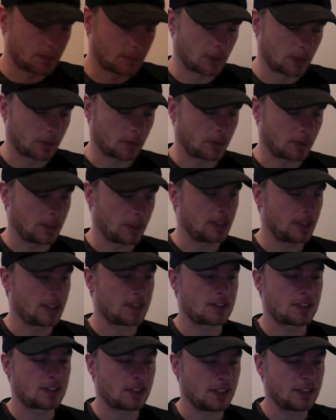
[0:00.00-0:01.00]
model here has
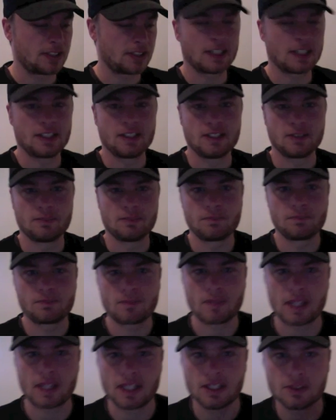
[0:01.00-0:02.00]
titanium
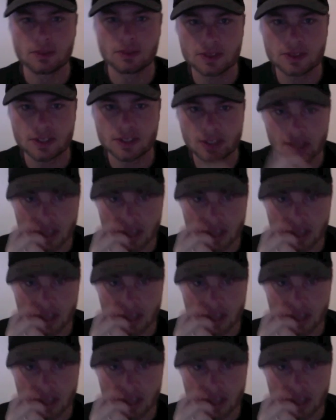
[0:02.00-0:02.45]
handles,